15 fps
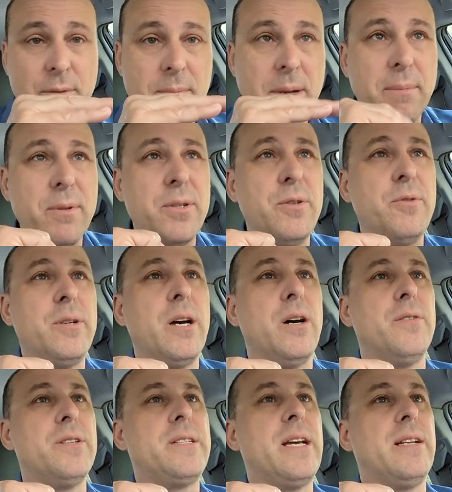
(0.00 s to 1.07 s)
remember do it
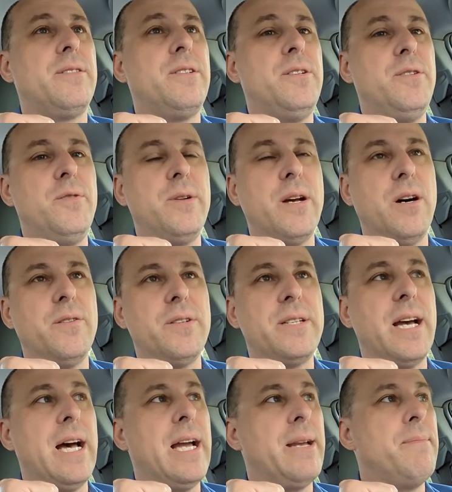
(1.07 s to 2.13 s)
all the to do it all the
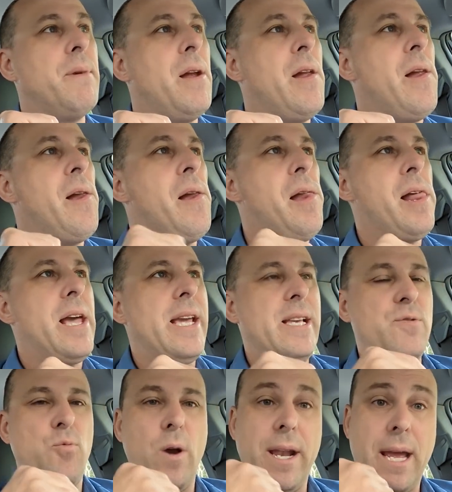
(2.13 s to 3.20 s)
time
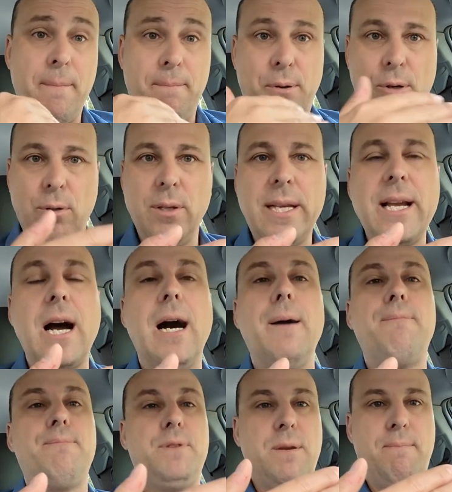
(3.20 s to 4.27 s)
is when I'm pulling
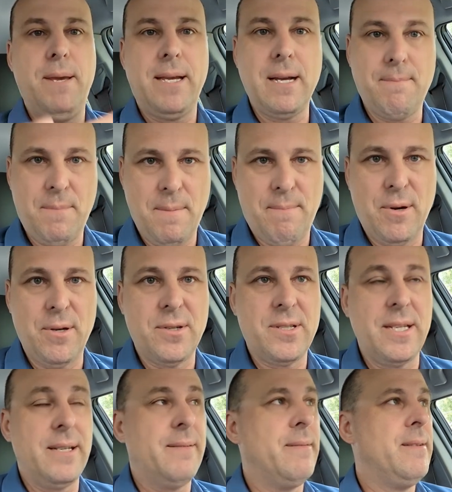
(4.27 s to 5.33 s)
up to pick up the
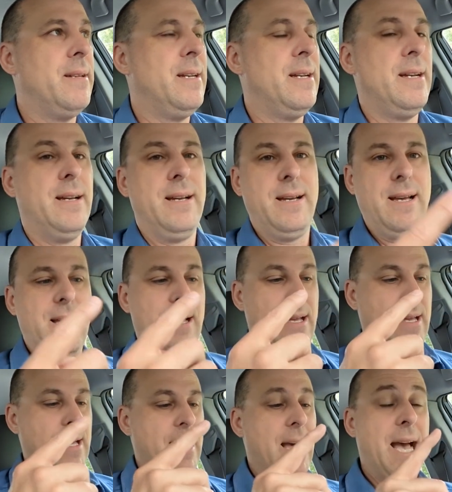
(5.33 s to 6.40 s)
person,
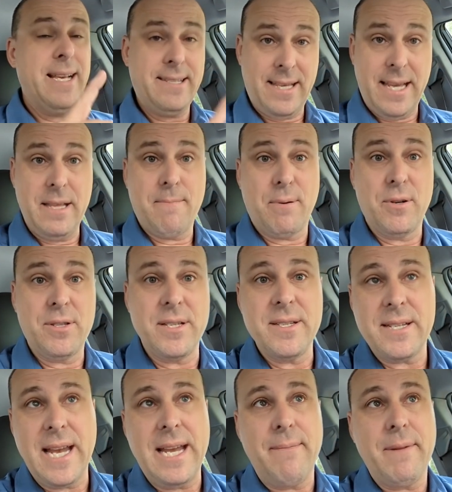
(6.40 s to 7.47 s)
I say the
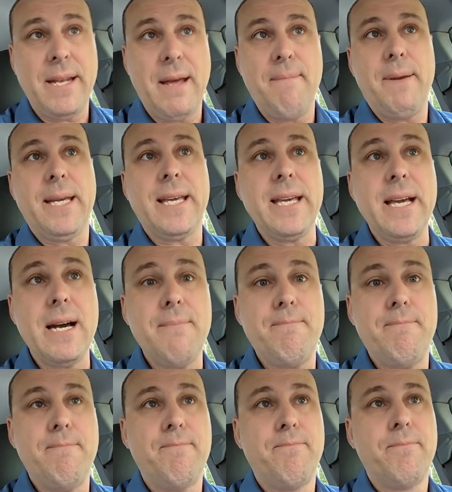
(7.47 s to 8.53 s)
person's name that I'm picking up
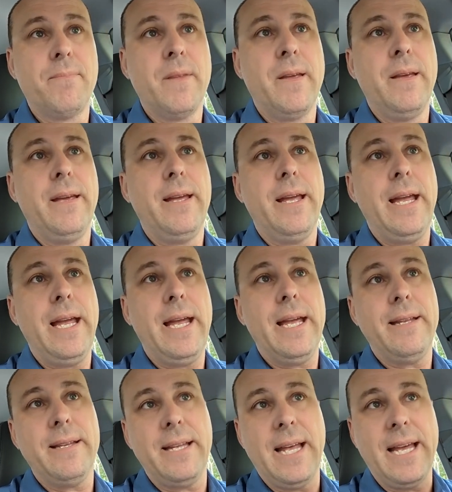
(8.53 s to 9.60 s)

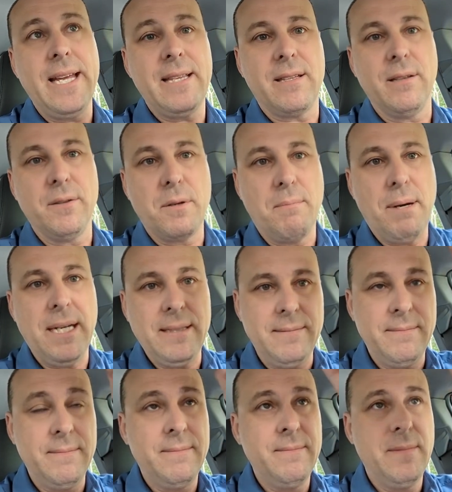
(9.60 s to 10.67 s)
and then I hit the little
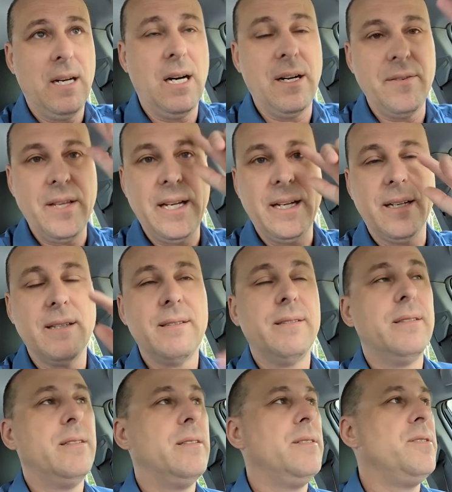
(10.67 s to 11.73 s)
button on there
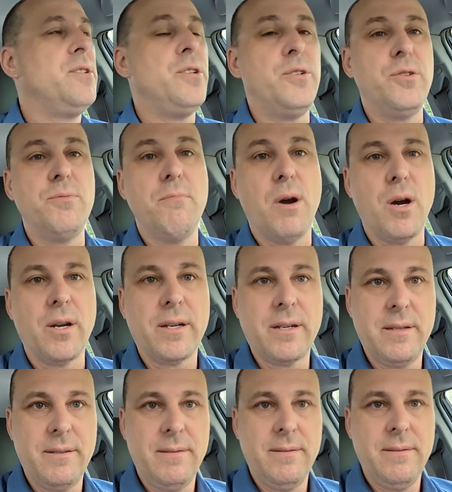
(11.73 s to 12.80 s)
to
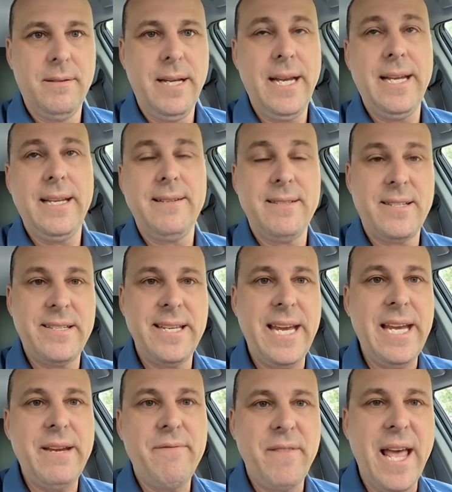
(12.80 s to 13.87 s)
mark and
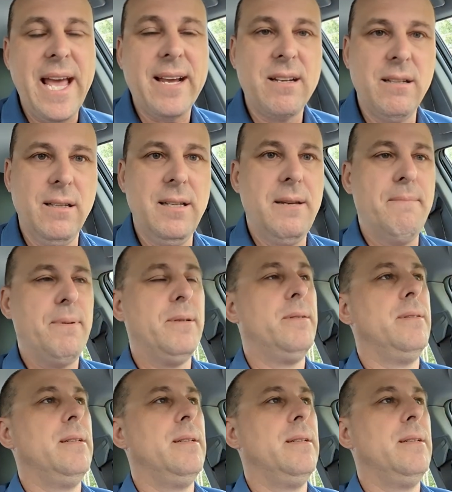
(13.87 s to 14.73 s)
save that clip.